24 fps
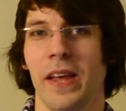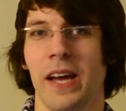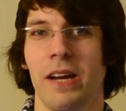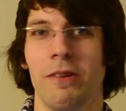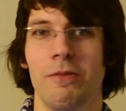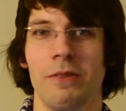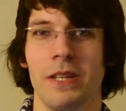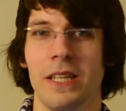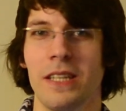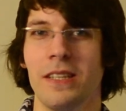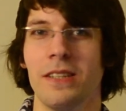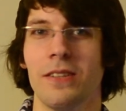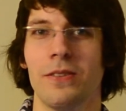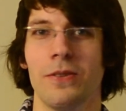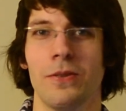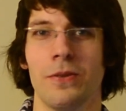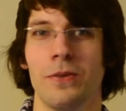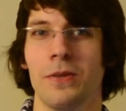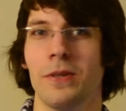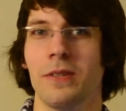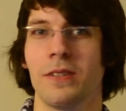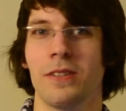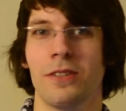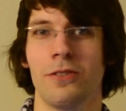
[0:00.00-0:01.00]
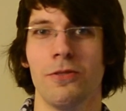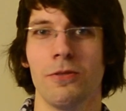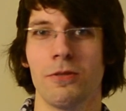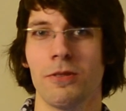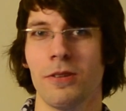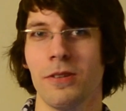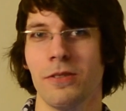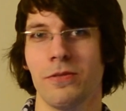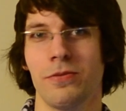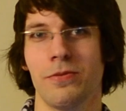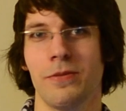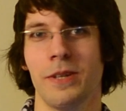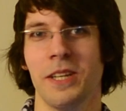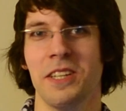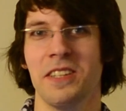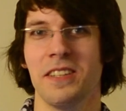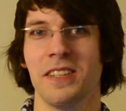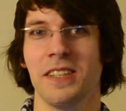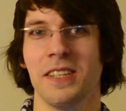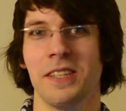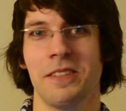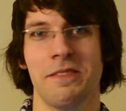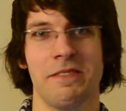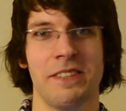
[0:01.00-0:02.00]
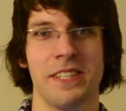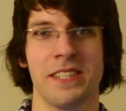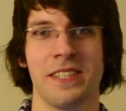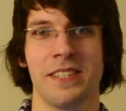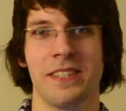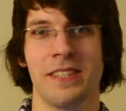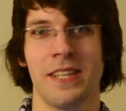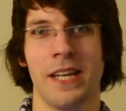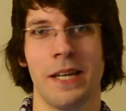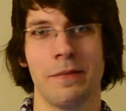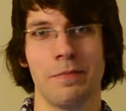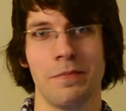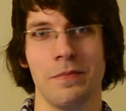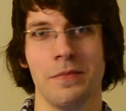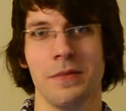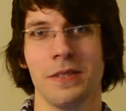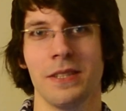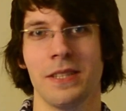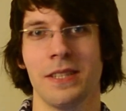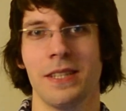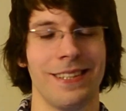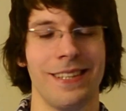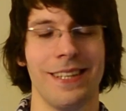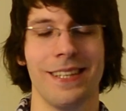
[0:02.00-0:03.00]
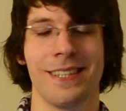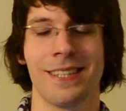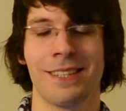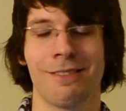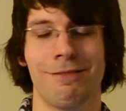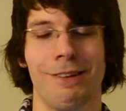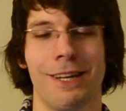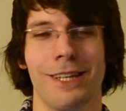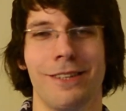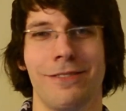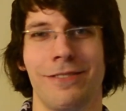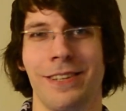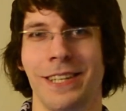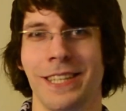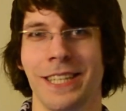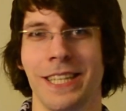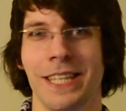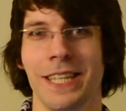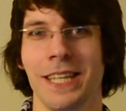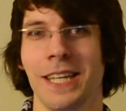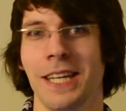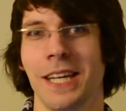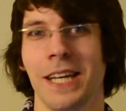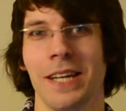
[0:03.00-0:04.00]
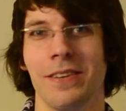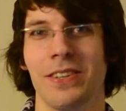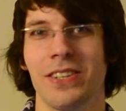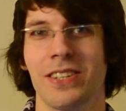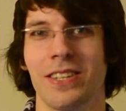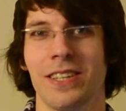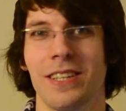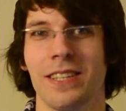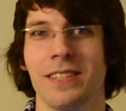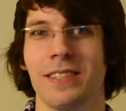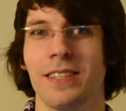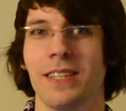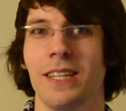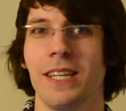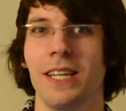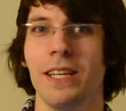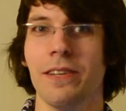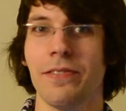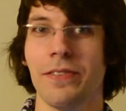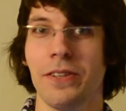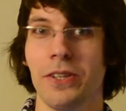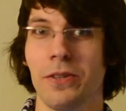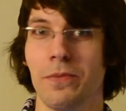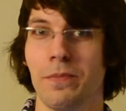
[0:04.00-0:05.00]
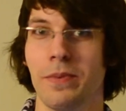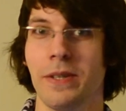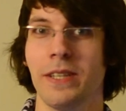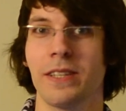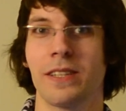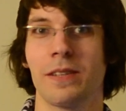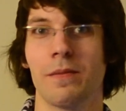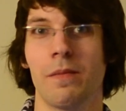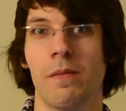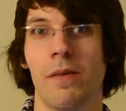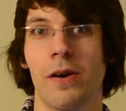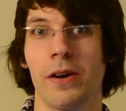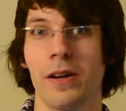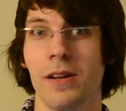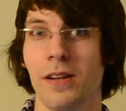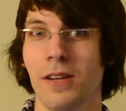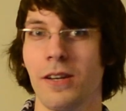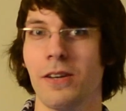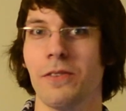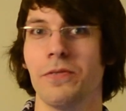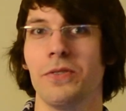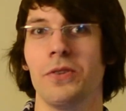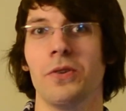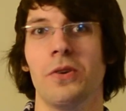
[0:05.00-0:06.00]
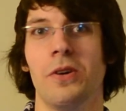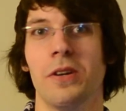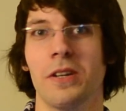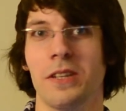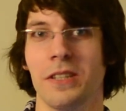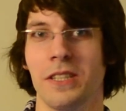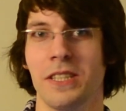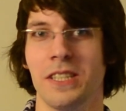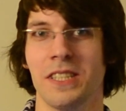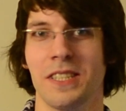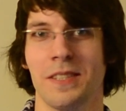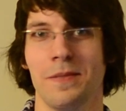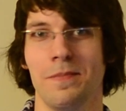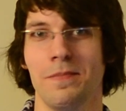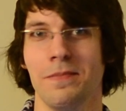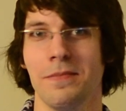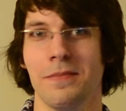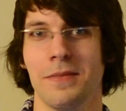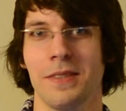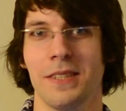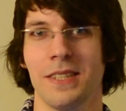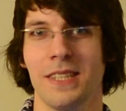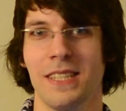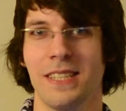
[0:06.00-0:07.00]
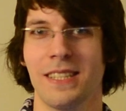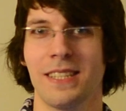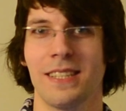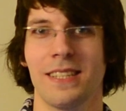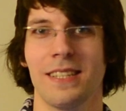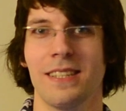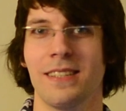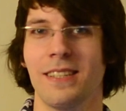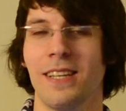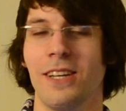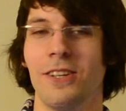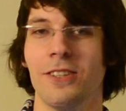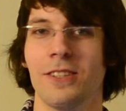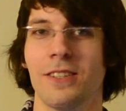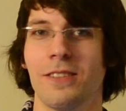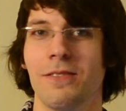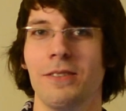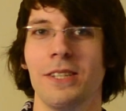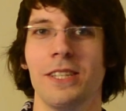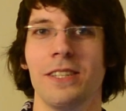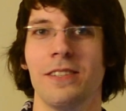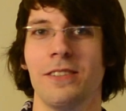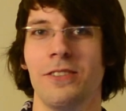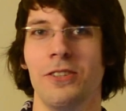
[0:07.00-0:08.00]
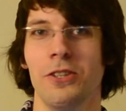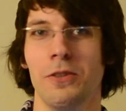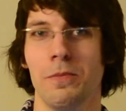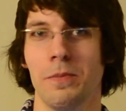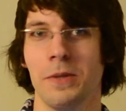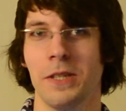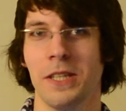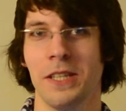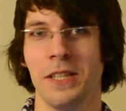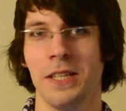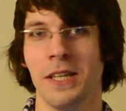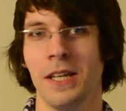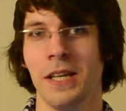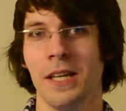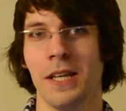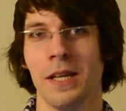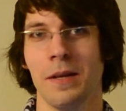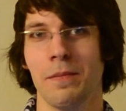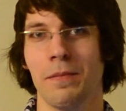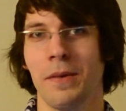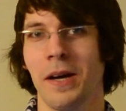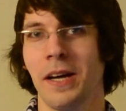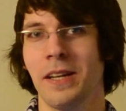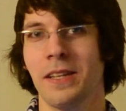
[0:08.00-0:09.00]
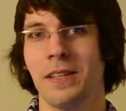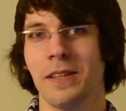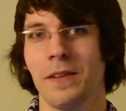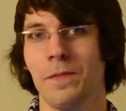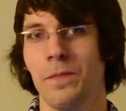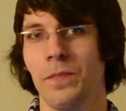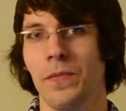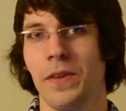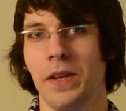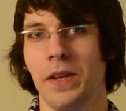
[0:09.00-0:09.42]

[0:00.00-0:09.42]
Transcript: I went to 2 conferences where this happened. It's quite funny, because if you build a model of your organism, this sounds really stupid, but